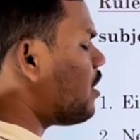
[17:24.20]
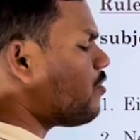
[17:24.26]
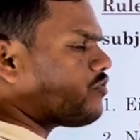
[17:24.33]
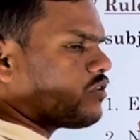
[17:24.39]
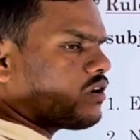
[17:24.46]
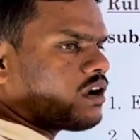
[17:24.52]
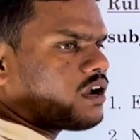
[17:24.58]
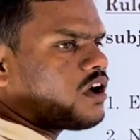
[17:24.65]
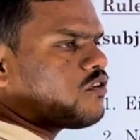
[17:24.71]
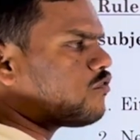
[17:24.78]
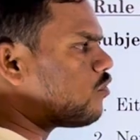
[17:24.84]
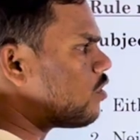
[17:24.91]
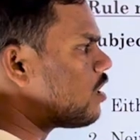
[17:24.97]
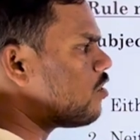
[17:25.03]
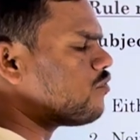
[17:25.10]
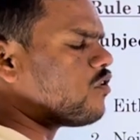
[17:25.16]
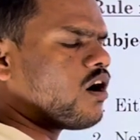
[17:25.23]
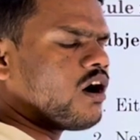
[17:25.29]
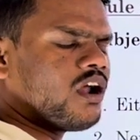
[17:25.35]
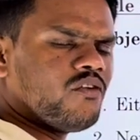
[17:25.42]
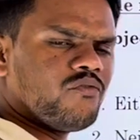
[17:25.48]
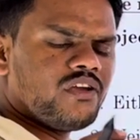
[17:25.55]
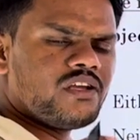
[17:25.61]
of, none of, one of
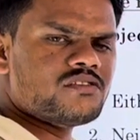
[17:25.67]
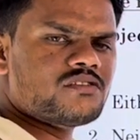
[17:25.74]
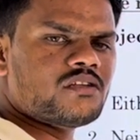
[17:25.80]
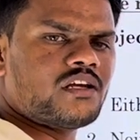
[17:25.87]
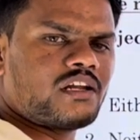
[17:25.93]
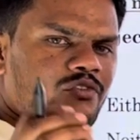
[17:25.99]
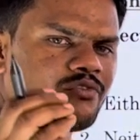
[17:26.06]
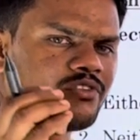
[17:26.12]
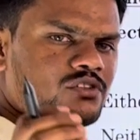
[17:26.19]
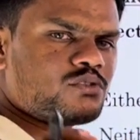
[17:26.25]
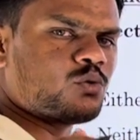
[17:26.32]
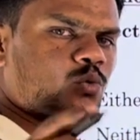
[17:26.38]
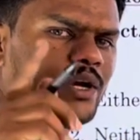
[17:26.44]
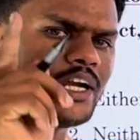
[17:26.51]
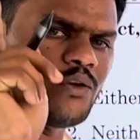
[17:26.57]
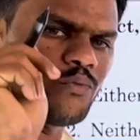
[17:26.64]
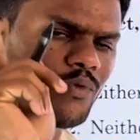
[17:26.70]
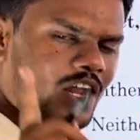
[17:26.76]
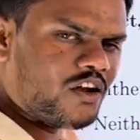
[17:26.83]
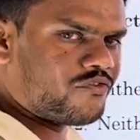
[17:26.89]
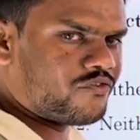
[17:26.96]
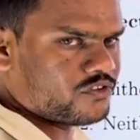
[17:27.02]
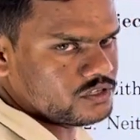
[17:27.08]
always refers to only
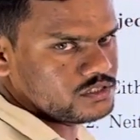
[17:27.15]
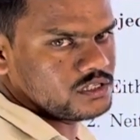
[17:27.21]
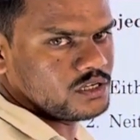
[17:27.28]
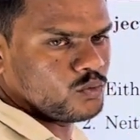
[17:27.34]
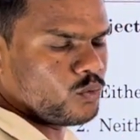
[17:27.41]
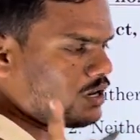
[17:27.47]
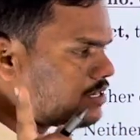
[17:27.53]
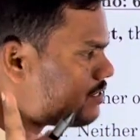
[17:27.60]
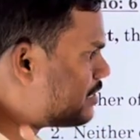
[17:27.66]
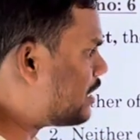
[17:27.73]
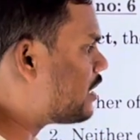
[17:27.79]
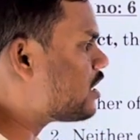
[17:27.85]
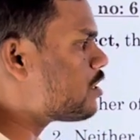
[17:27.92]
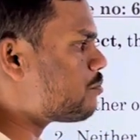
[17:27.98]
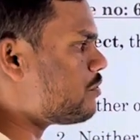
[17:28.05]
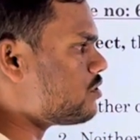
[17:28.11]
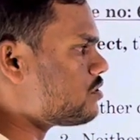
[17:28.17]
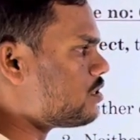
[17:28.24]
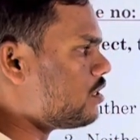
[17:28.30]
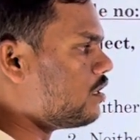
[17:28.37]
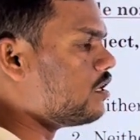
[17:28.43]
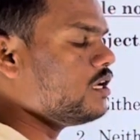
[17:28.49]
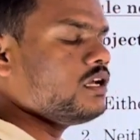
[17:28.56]
one person, one singular
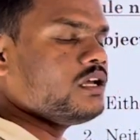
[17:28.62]
person.